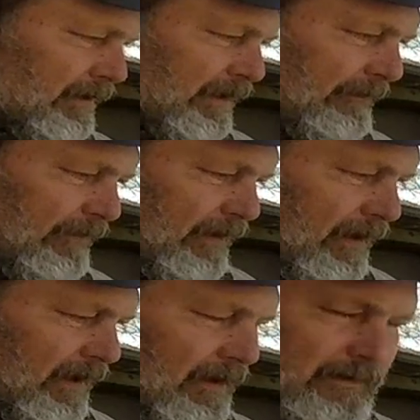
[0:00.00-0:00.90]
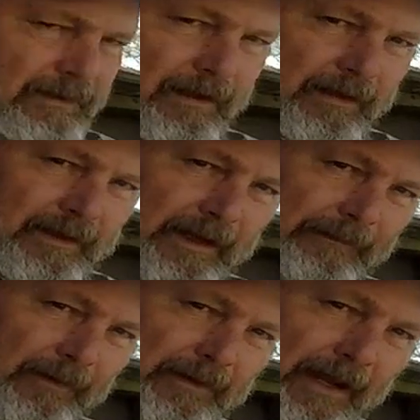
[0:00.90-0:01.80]
different colors of the
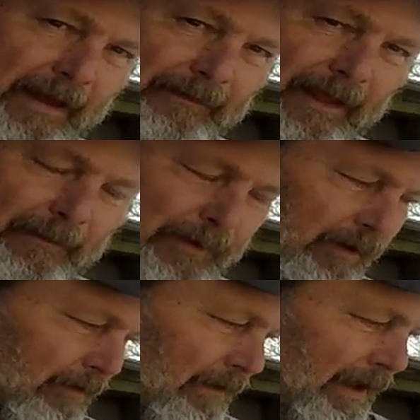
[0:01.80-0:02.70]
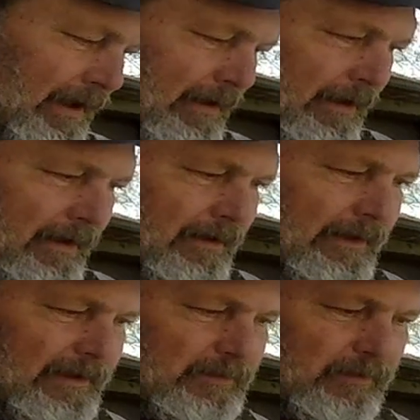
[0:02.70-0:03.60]
different depths I put them at.
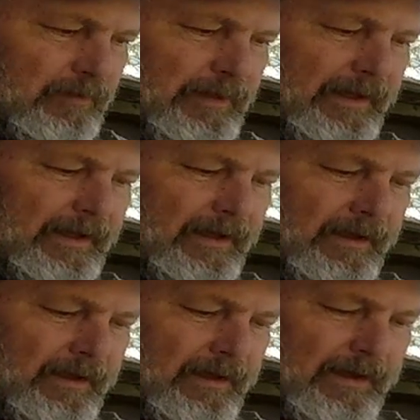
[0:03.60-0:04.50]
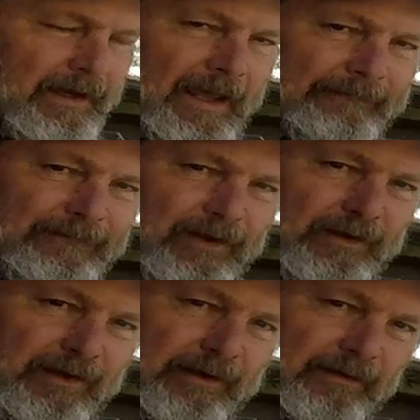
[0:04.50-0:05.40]
This one will be an 8-foot
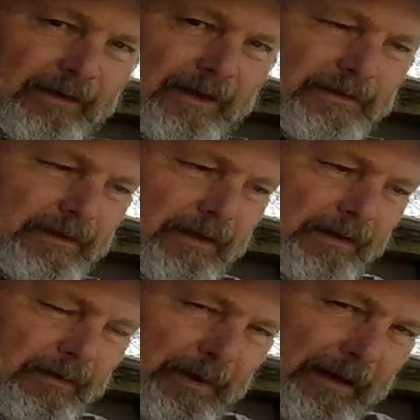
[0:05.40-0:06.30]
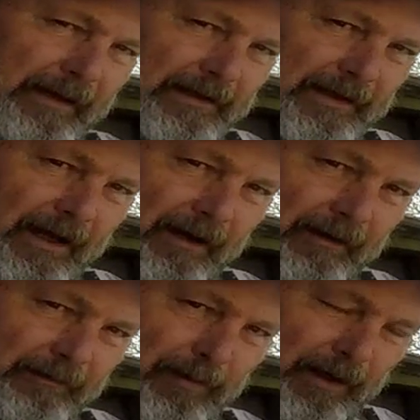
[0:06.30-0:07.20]
noodle, and it'll be this
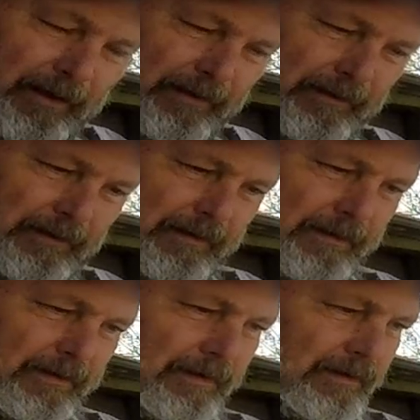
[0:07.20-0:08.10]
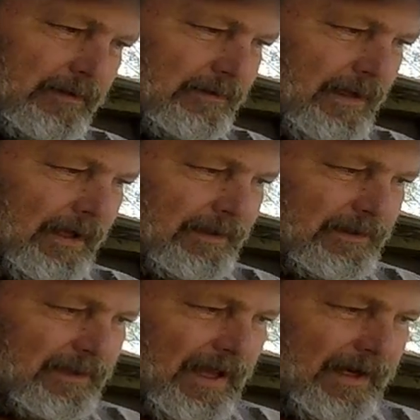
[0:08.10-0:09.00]
color blue. I
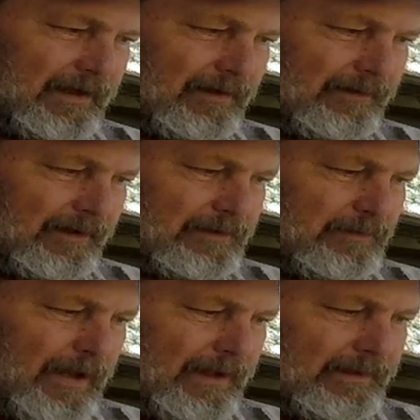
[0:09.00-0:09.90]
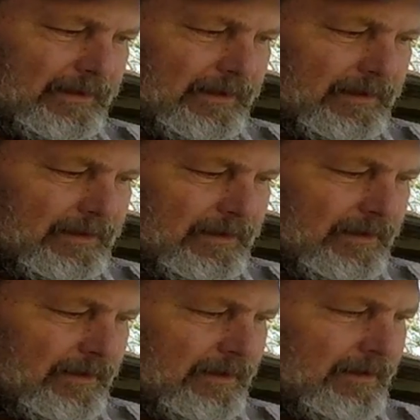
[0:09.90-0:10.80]
just slide it on there. It's about,
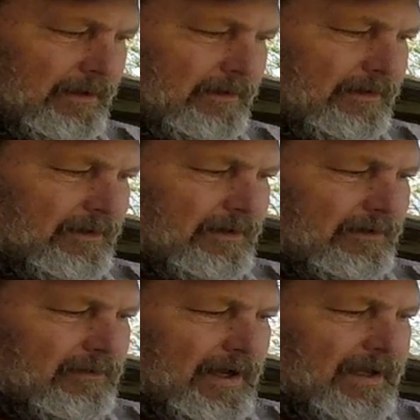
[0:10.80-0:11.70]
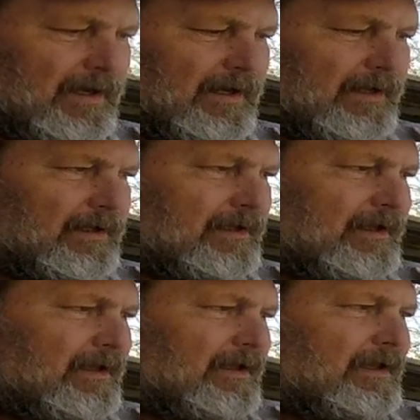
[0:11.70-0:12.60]
the noodle I cut
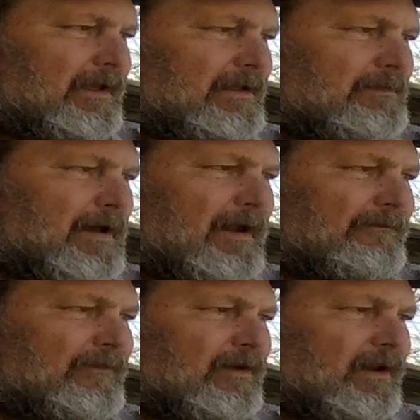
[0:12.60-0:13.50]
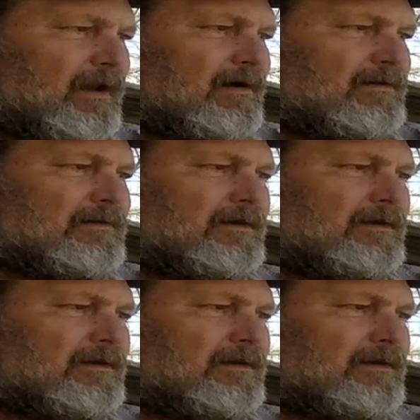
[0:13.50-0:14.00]
is about 1 foot long.